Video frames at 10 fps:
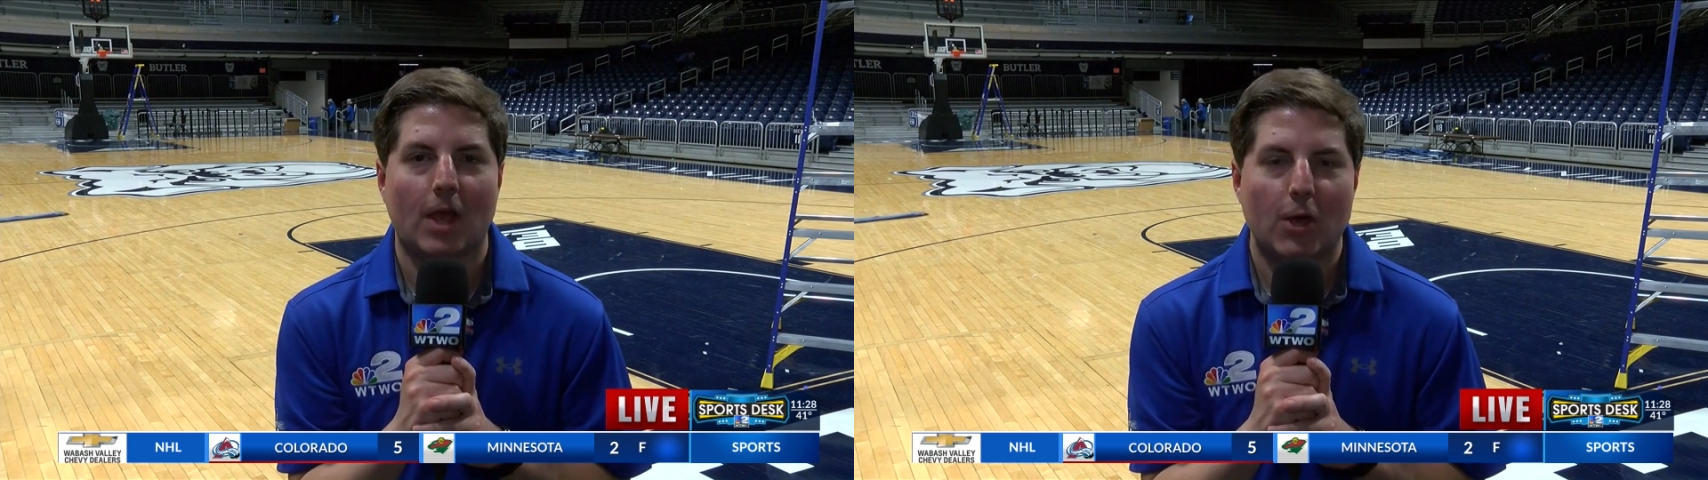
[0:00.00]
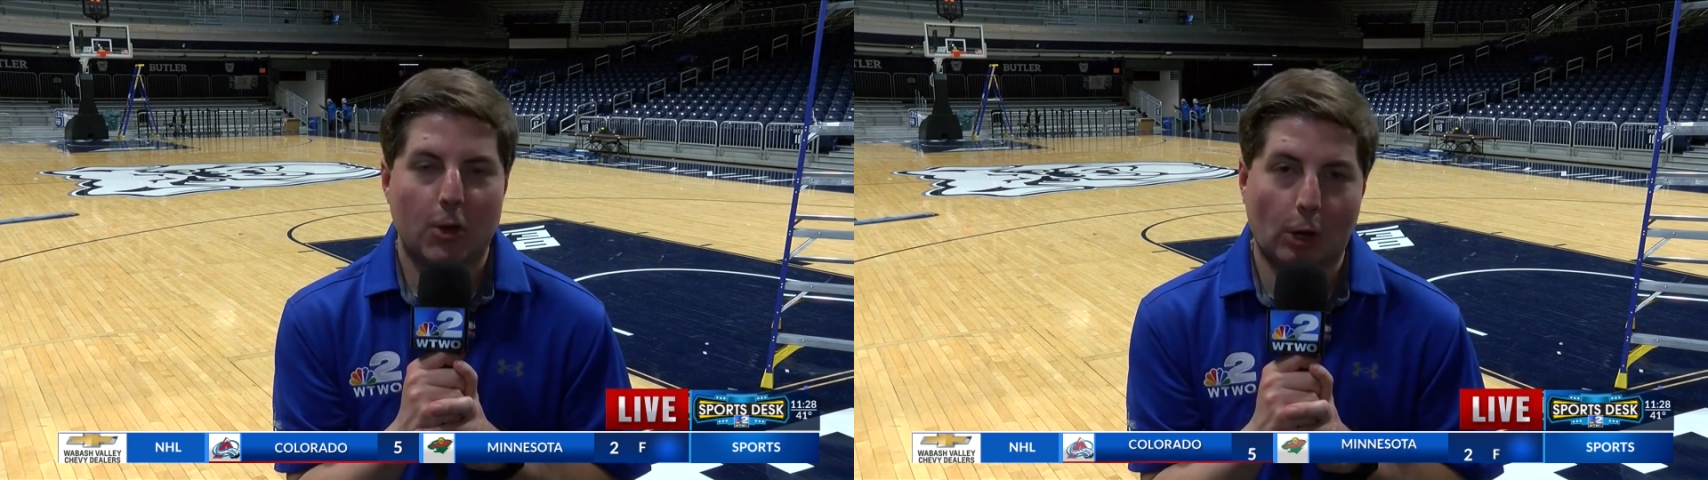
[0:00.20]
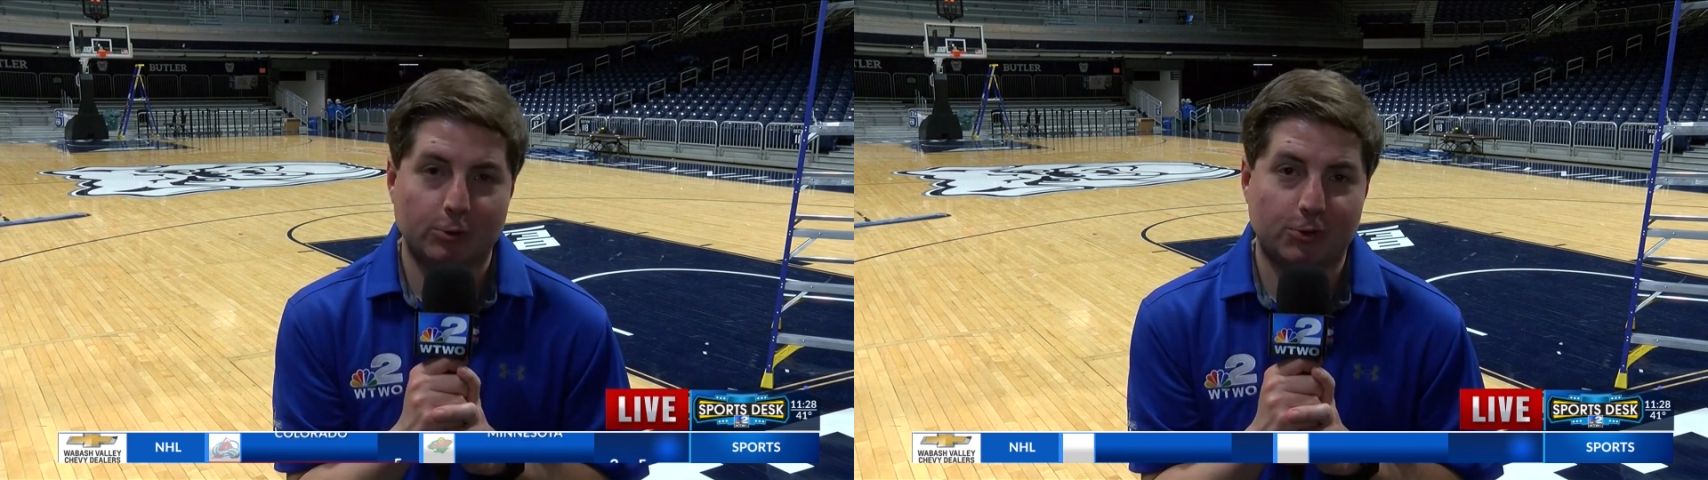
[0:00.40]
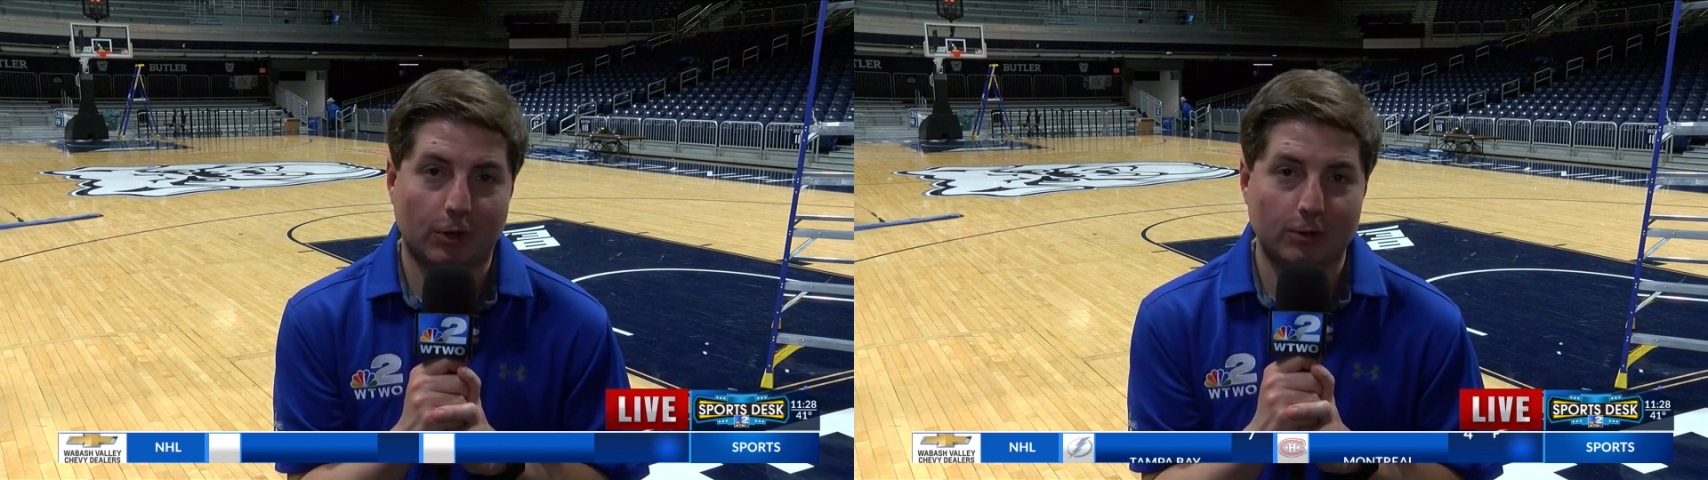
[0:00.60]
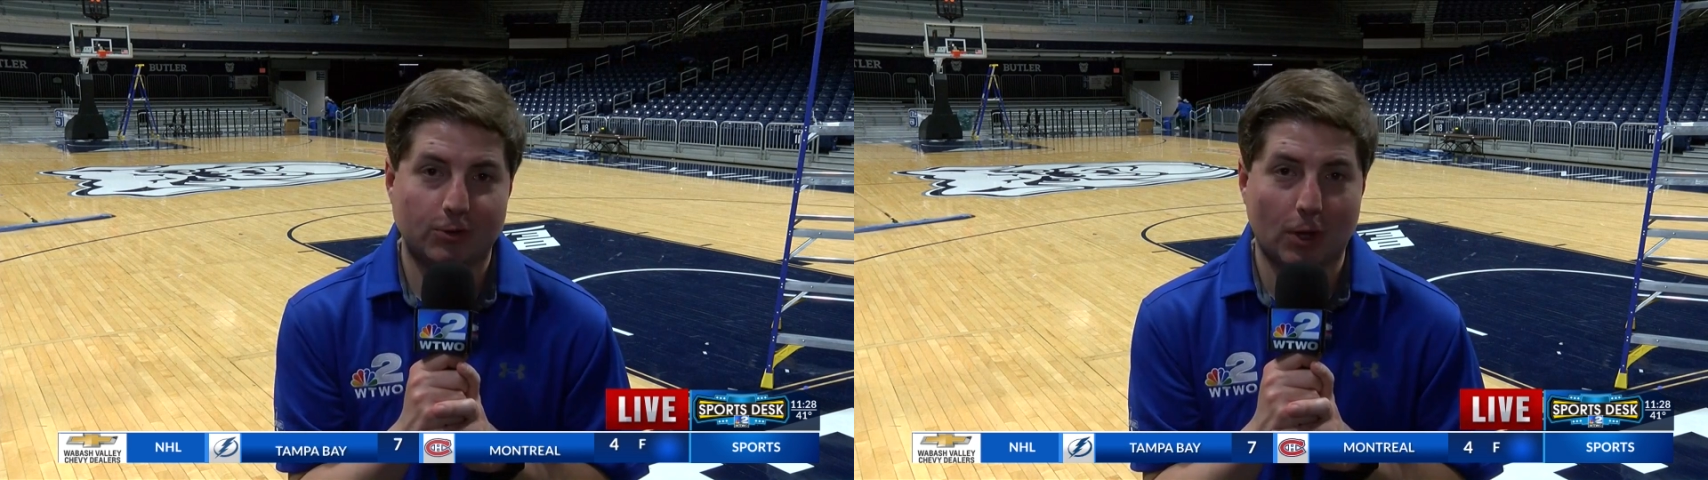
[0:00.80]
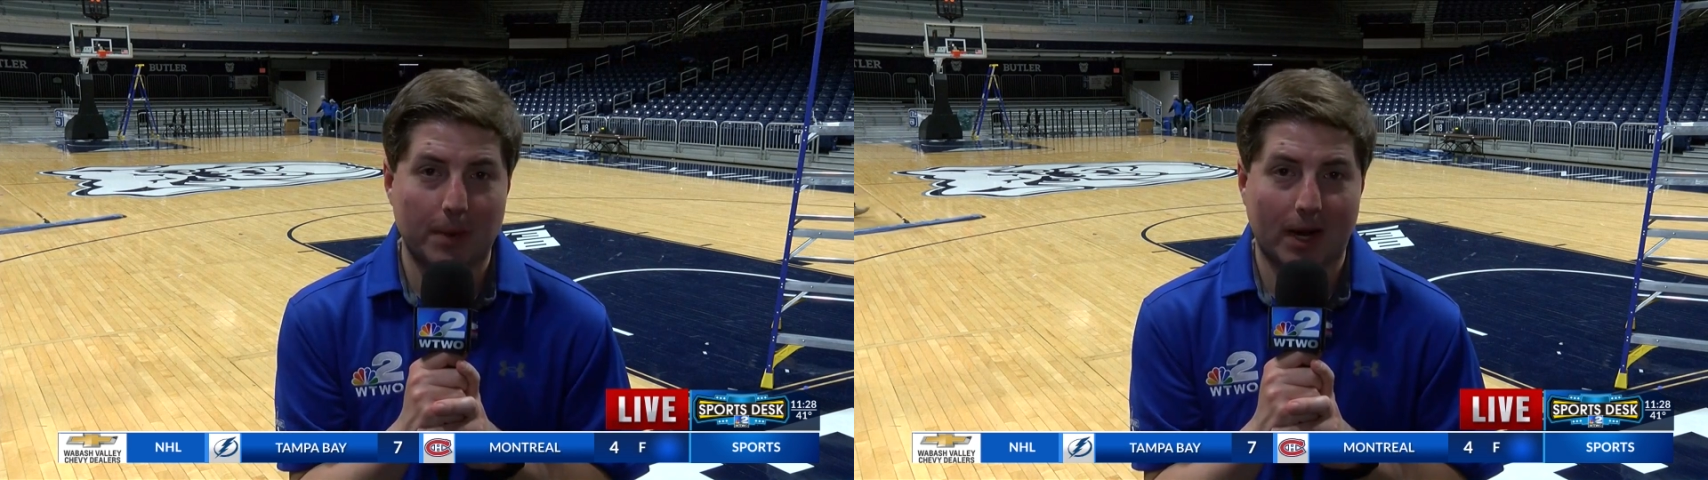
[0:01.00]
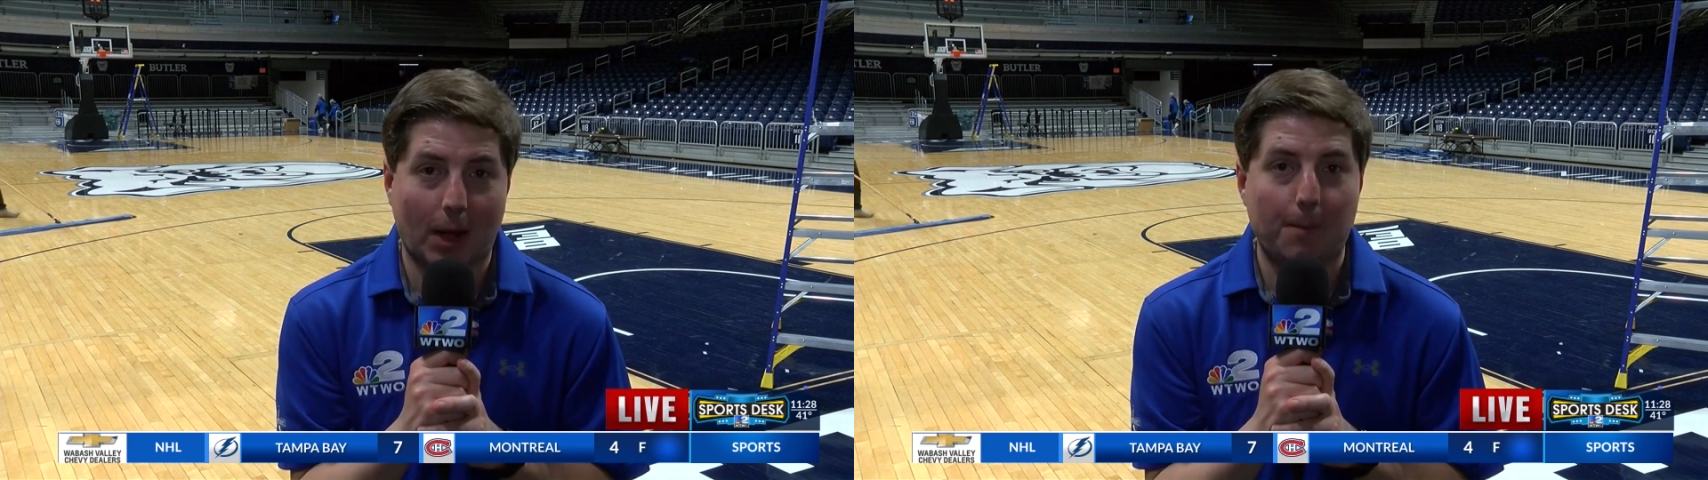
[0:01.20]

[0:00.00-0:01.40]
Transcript: Coach Schertz summing it up